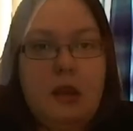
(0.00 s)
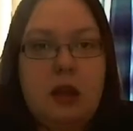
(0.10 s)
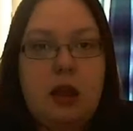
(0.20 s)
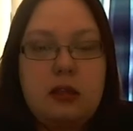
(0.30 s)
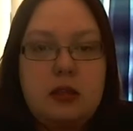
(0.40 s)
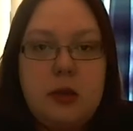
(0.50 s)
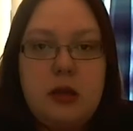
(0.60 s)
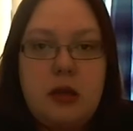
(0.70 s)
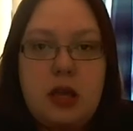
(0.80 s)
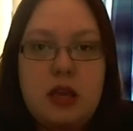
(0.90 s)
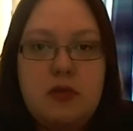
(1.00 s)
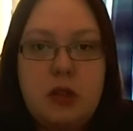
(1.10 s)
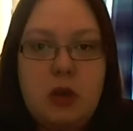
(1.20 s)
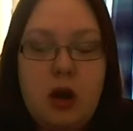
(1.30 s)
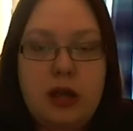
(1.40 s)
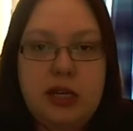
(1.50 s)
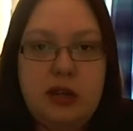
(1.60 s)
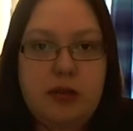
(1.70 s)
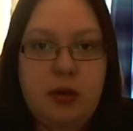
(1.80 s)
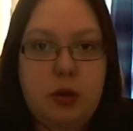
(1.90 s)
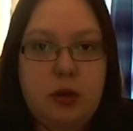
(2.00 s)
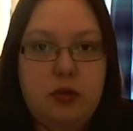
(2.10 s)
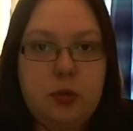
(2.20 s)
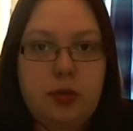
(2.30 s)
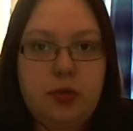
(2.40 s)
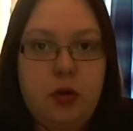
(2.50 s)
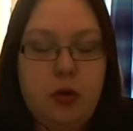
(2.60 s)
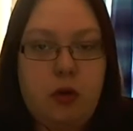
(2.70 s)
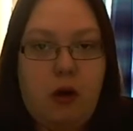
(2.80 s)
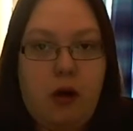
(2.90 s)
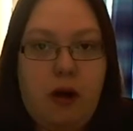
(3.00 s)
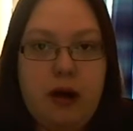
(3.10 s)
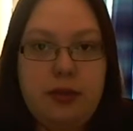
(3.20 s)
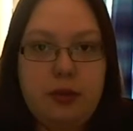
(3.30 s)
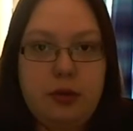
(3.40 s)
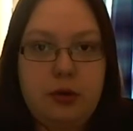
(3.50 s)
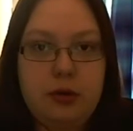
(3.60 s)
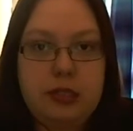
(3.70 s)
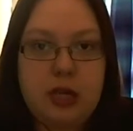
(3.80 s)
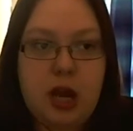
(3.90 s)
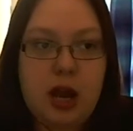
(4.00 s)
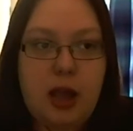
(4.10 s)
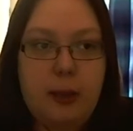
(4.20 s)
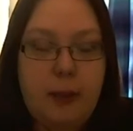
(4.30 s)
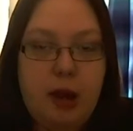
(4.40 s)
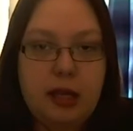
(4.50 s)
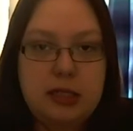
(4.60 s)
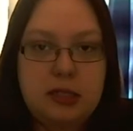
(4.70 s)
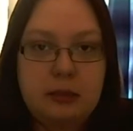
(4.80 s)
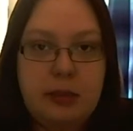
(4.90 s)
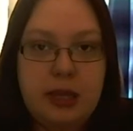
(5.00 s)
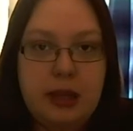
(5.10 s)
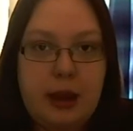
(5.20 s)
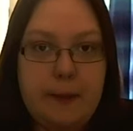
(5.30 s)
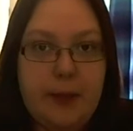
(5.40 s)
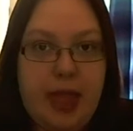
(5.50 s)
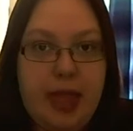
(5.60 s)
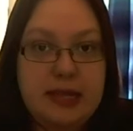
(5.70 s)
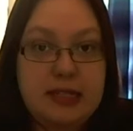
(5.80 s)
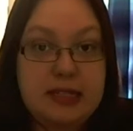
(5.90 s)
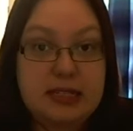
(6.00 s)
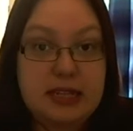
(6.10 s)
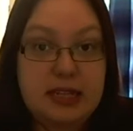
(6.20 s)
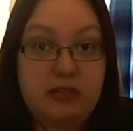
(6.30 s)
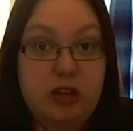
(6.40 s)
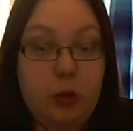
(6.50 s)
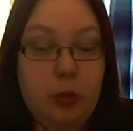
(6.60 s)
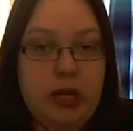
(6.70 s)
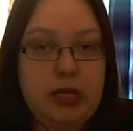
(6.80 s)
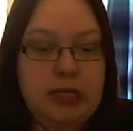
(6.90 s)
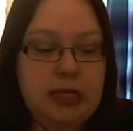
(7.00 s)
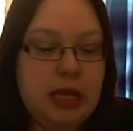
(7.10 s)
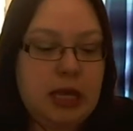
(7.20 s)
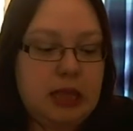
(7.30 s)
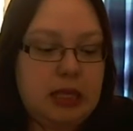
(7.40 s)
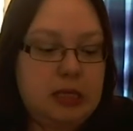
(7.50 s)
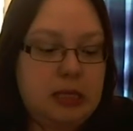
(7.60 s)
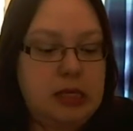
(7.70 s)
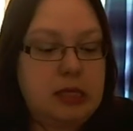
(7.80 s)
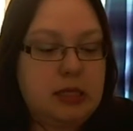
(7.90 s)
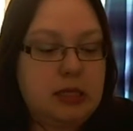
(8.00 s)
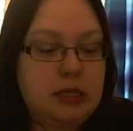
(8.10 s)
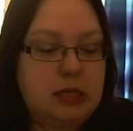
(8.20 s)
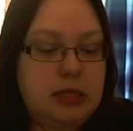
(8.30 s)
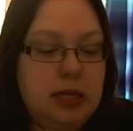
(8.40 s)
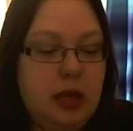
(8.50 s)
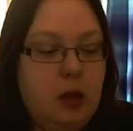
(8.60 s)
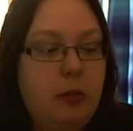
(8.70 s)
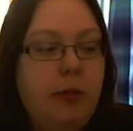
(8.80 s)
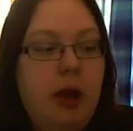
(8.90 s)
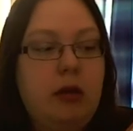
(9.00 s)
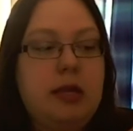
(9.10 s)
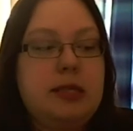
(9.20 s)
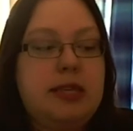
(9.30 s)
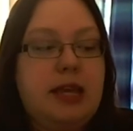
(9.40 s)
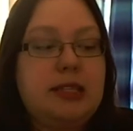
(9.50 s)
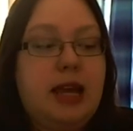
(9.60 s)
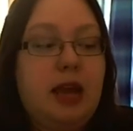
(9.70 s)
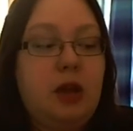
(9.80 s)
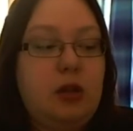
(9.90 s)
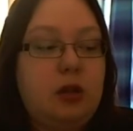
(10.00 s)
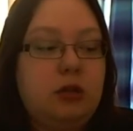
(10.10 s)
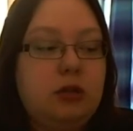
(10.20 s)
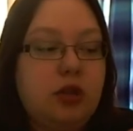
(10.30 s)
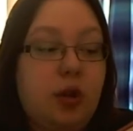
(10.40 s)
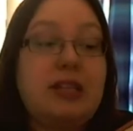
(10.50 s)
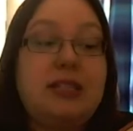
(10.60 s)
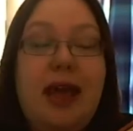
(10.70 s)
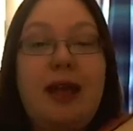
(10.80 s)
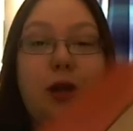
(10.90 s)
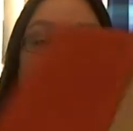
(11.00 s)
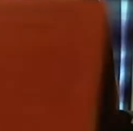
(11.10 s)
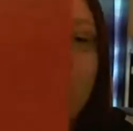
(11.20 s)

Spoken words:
Now this one, even though I'd never heard of it before, I thought I might pick it up and give it a read. This is D.L. Murray's Tale of